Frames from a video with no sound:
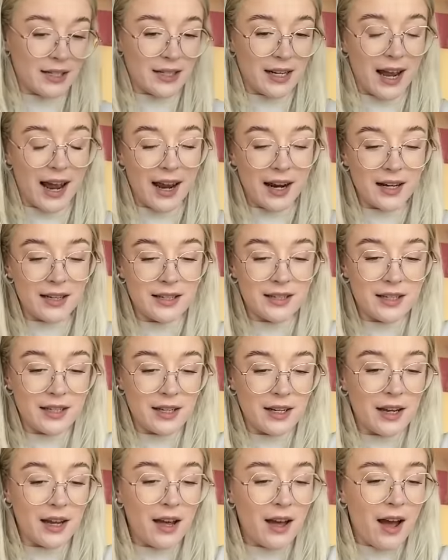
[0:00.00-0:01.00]
next.
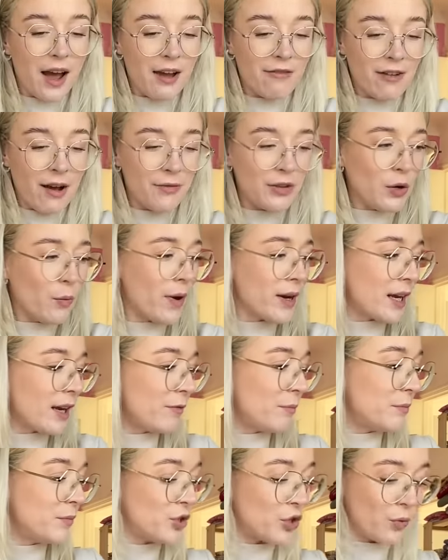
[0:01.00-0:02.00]
I found that when
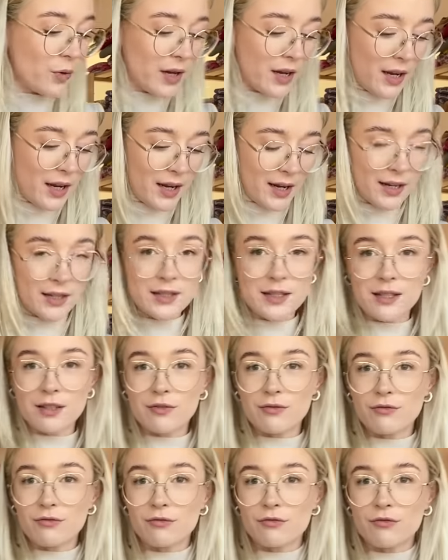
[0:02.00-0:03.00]
I'm doing it, it's
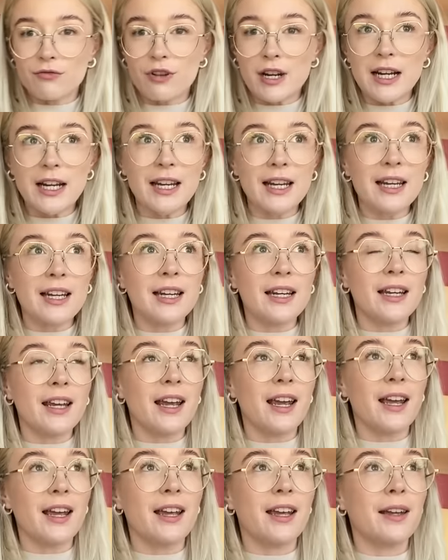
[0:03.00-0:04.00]

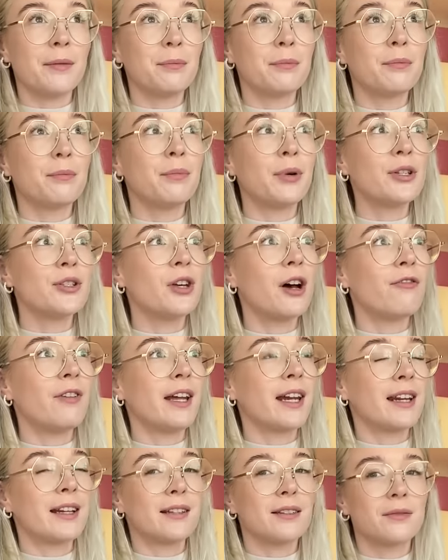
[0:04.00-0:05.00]
really, it puts off
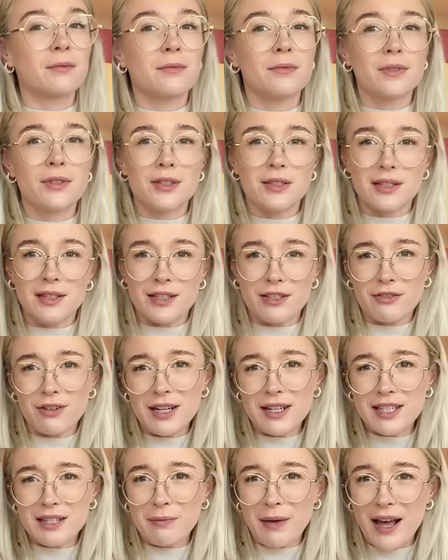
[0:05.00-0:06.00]
like a, it's really
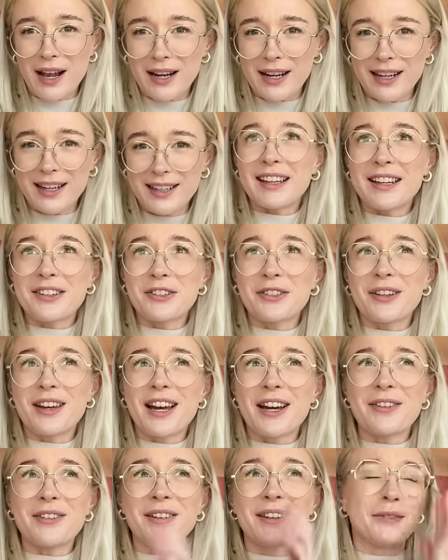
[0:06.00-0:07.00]
smelly. I don't know
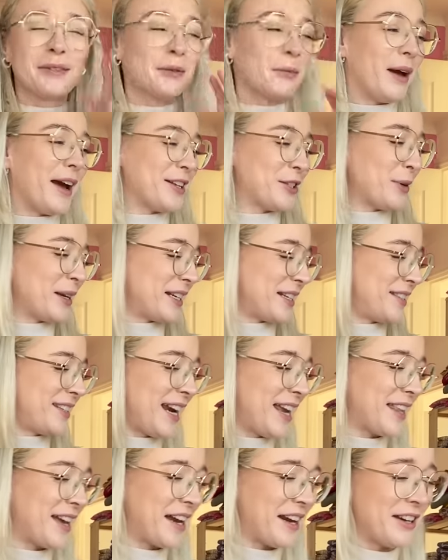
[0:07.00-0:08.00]
how, the best way to
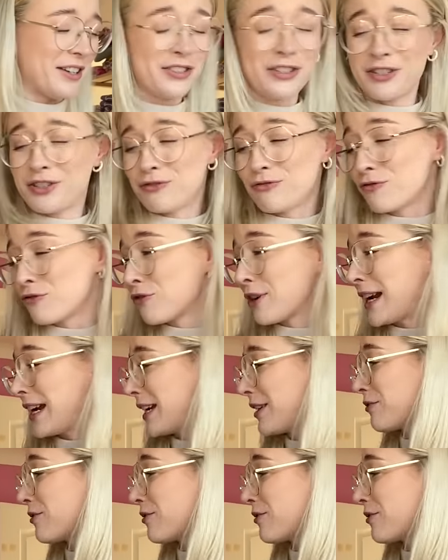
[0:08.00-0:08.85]
say that is just really,